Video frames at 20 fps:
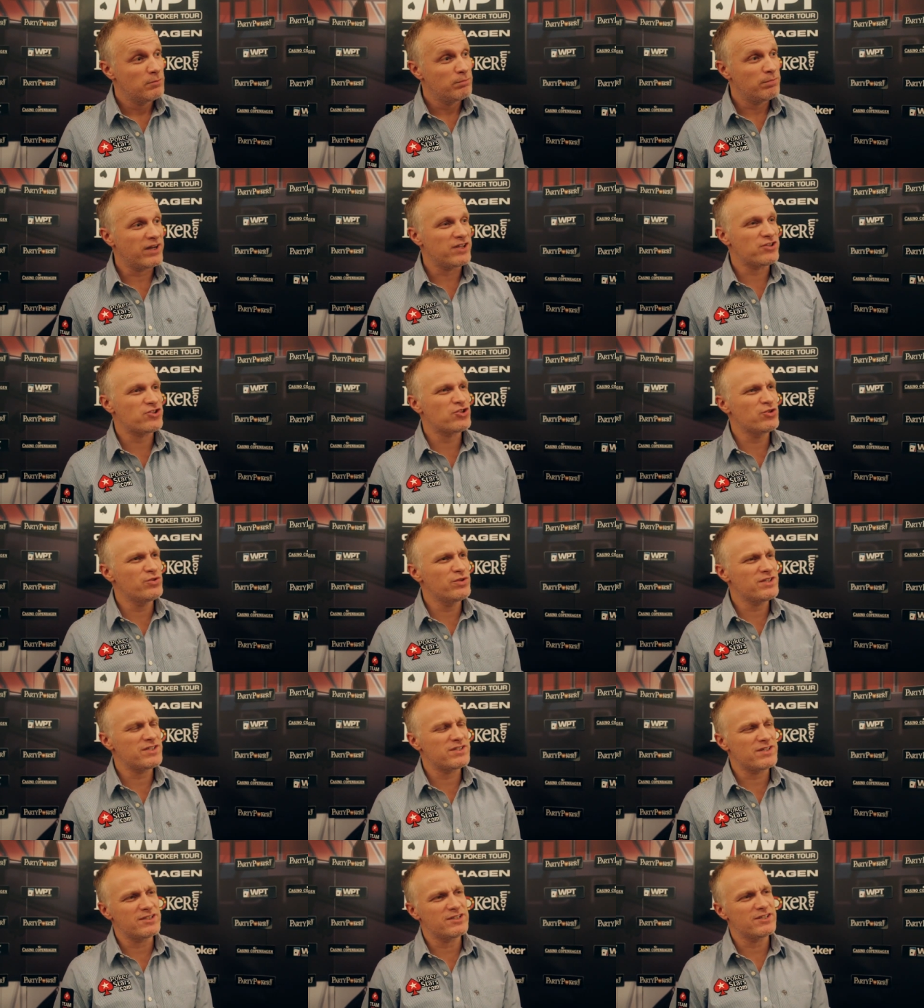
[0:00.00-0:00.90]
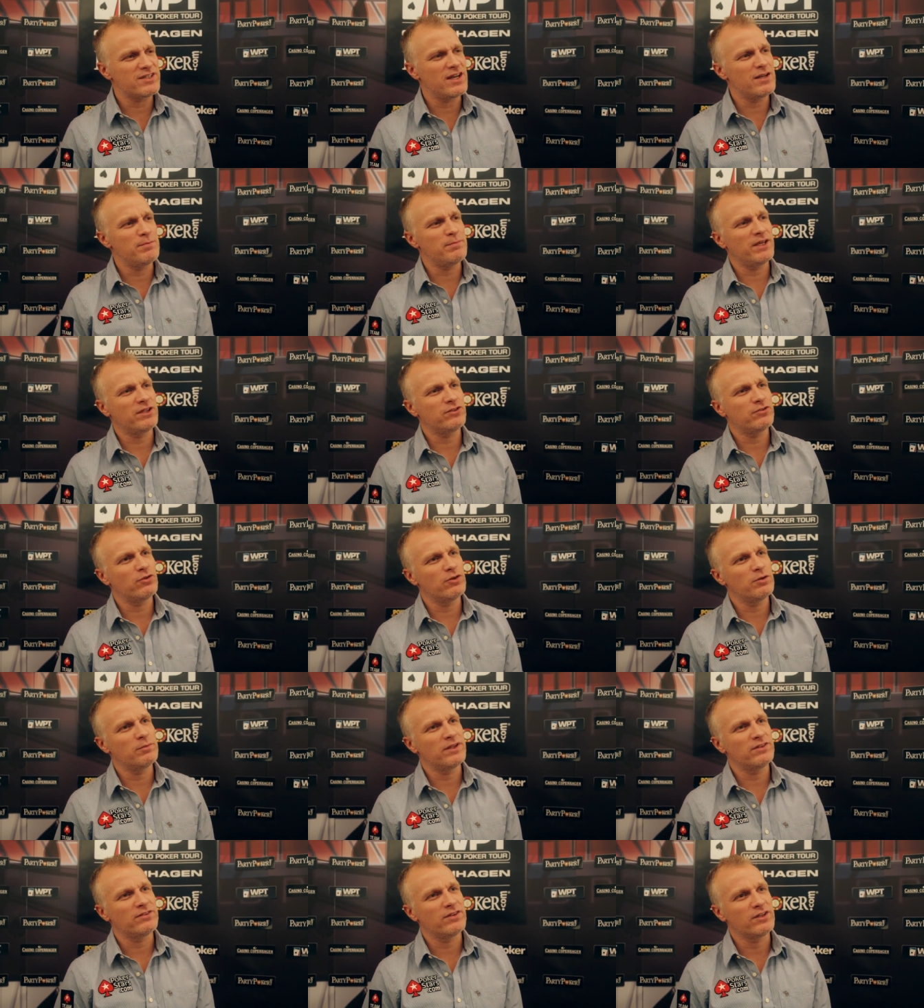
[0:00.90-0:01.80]
But as soon as there's any big
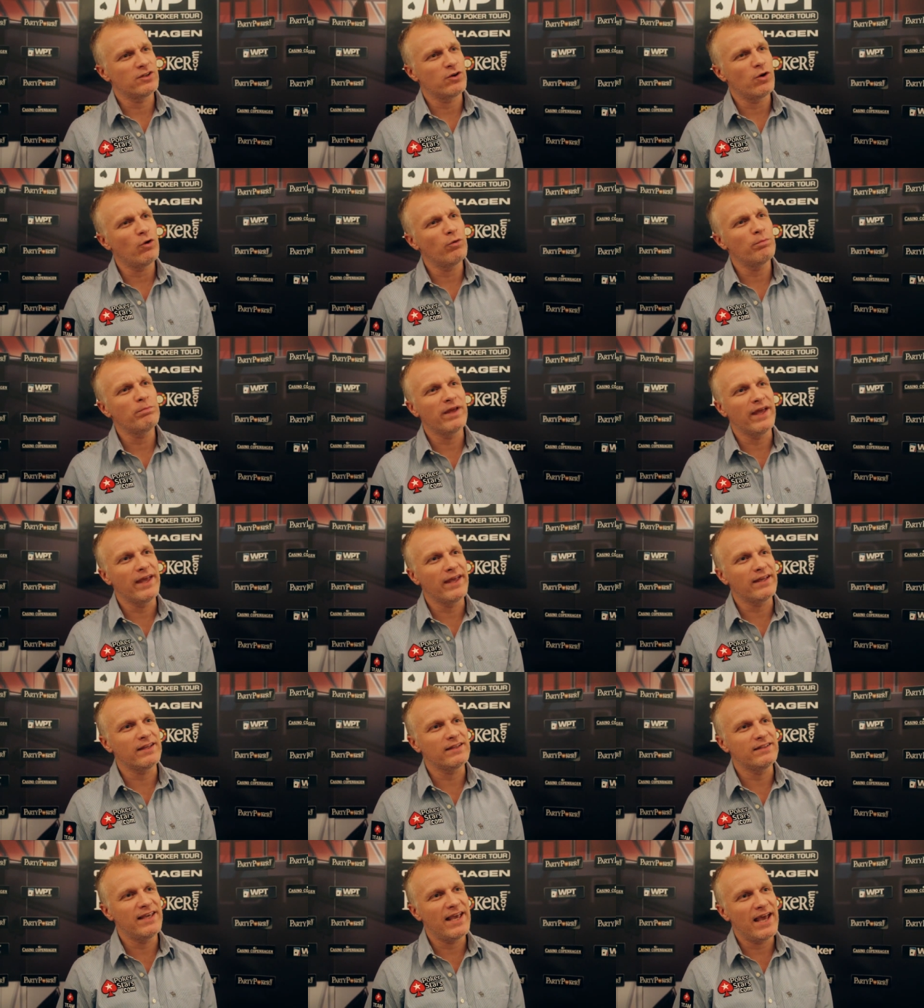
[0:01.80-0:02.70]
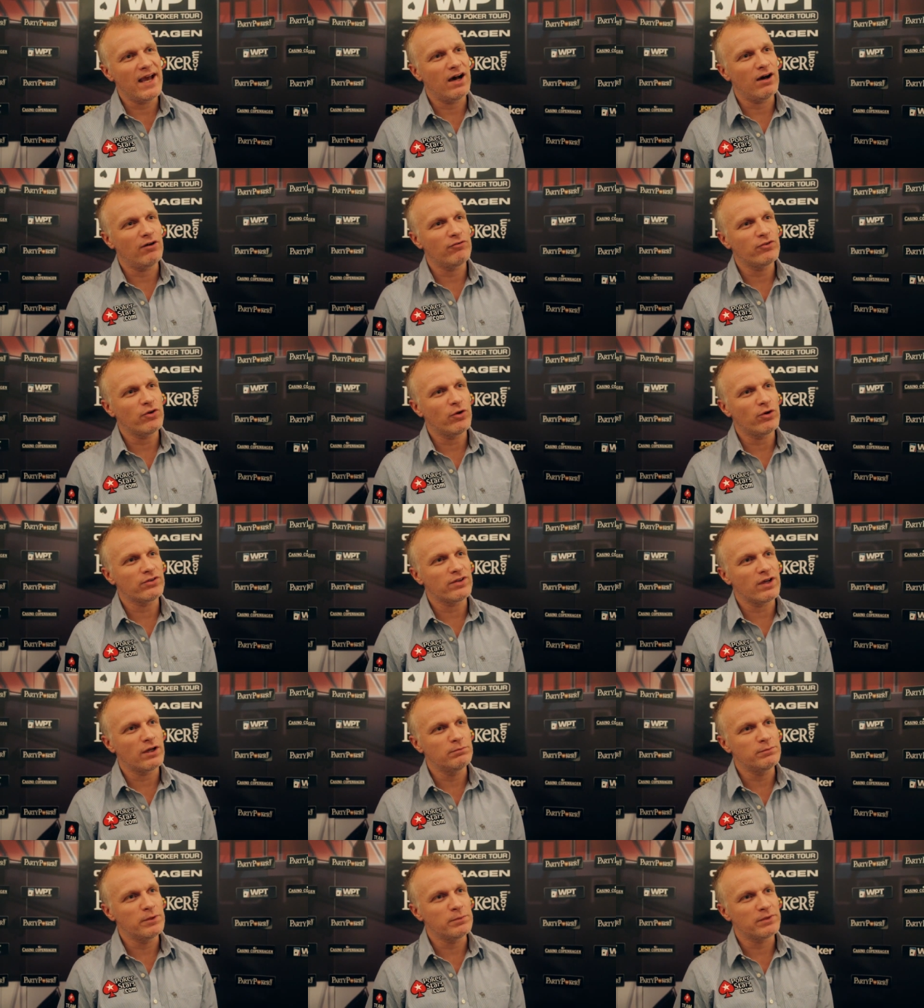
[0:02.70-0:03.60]
tournaments in Copenhagen, yeah, of course
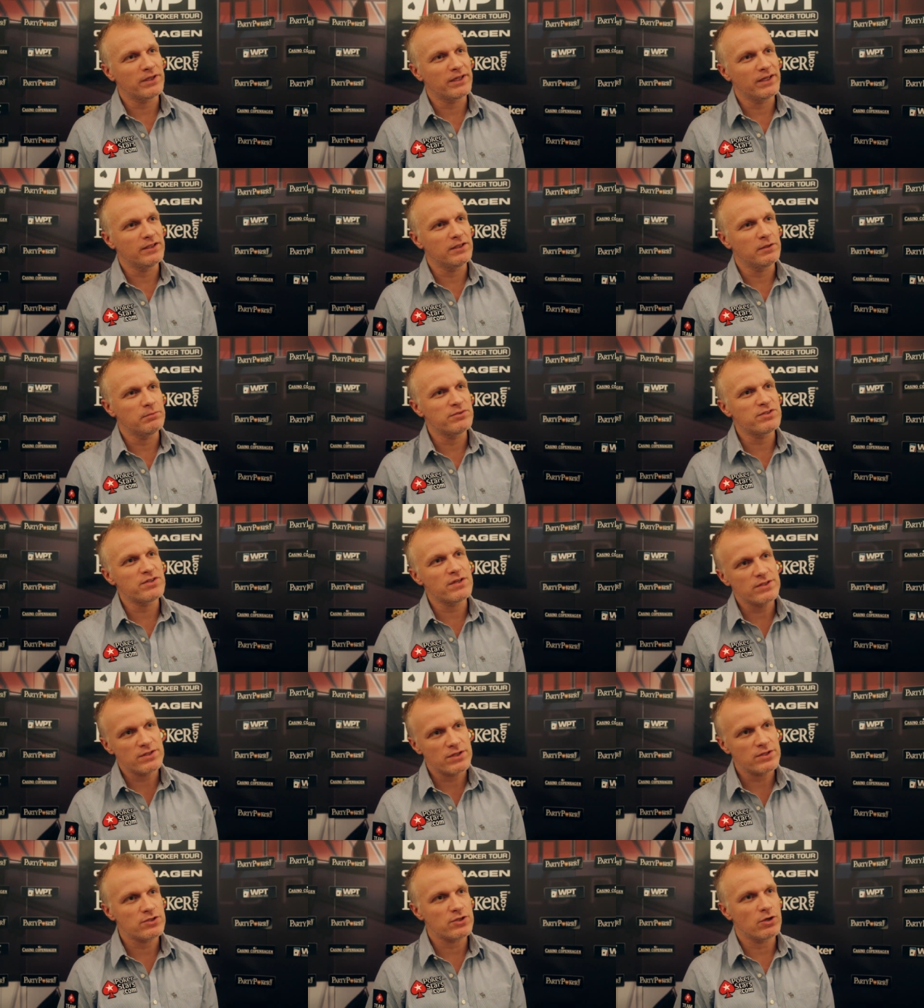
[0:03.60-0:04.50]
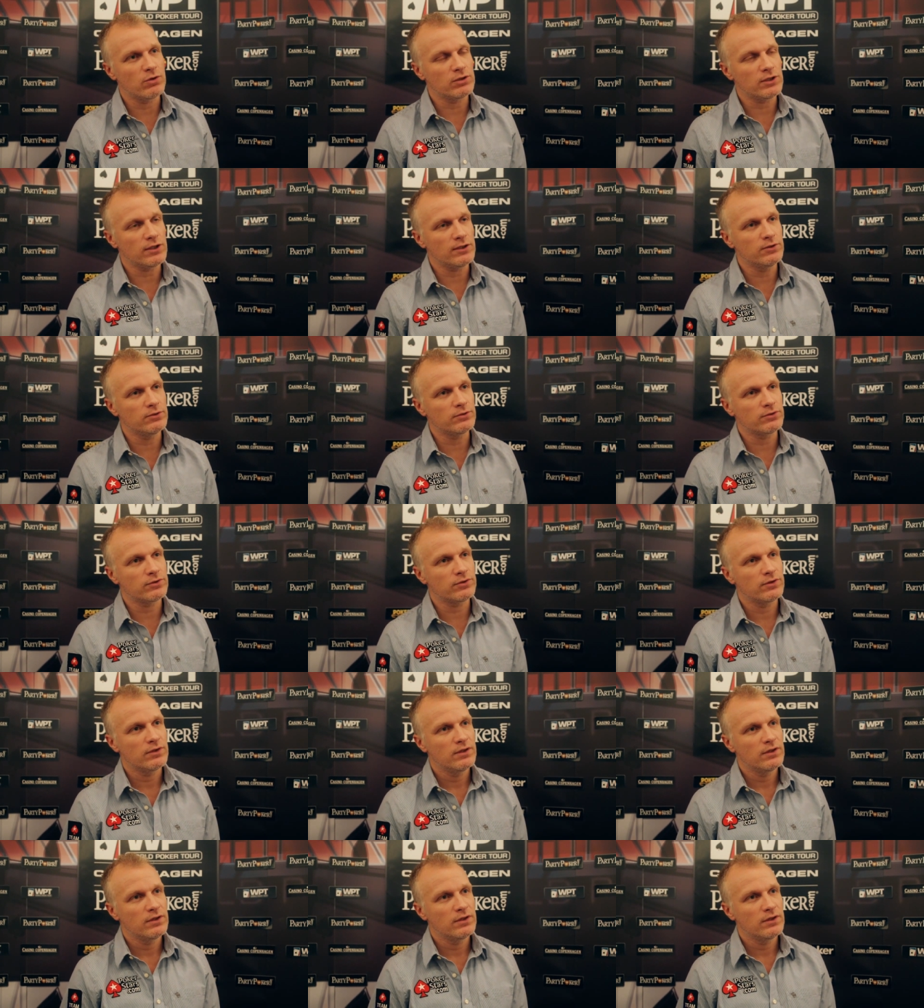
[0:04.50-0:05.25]
I'll be playing them since it's so close.